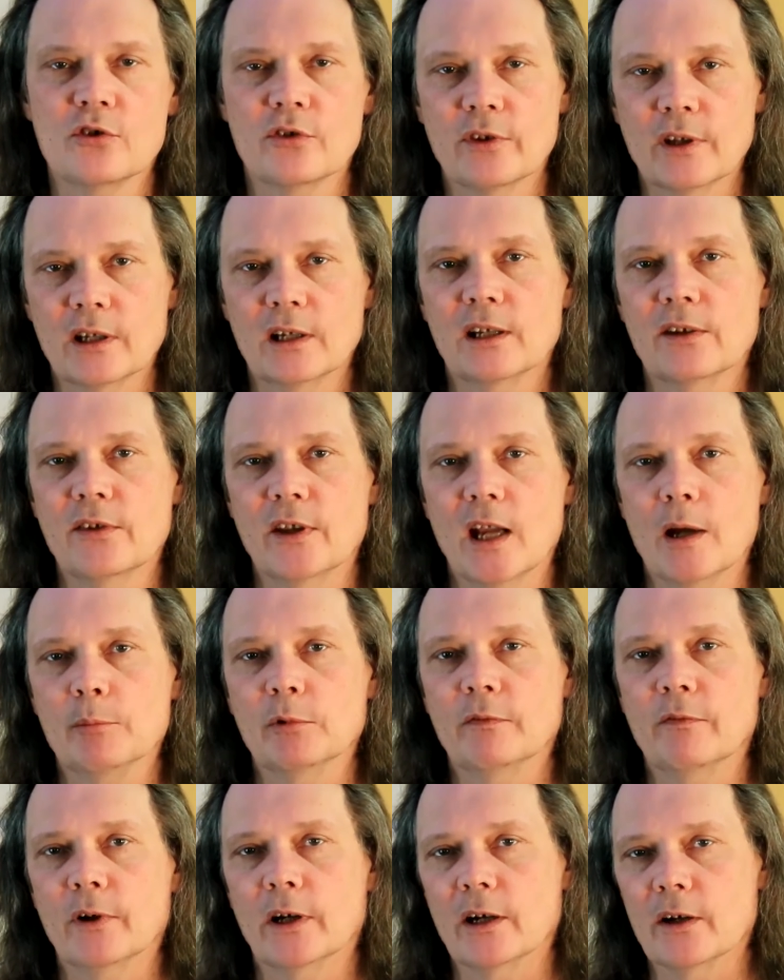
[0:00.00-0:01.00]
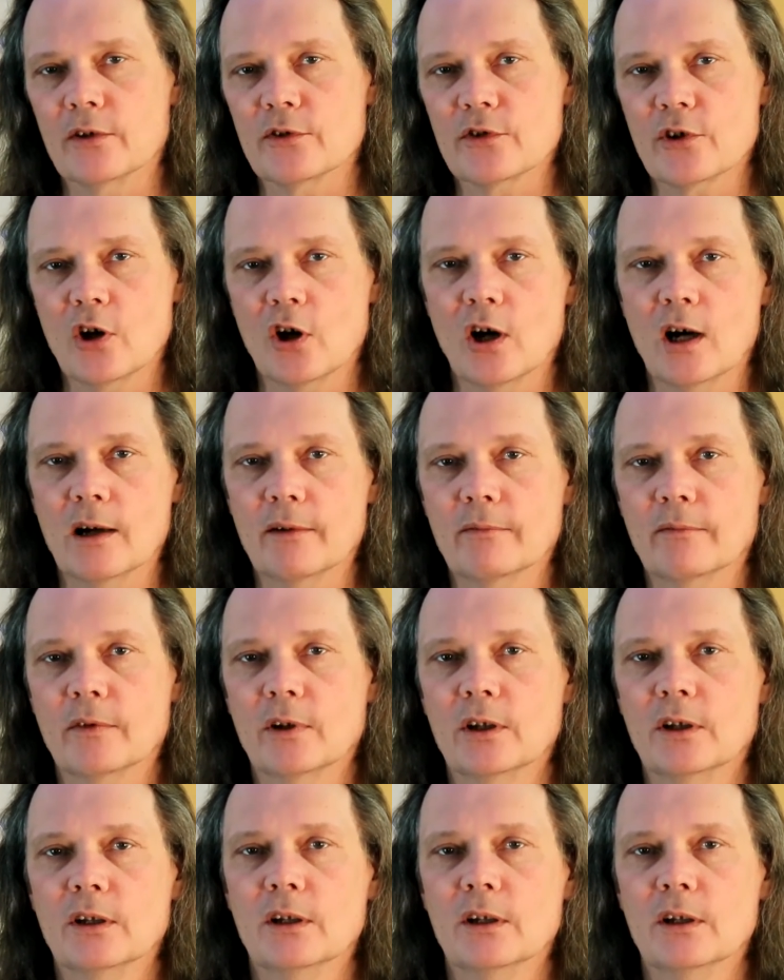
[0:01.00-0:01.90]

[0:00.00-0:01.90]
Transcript: and then get the amplifiers off.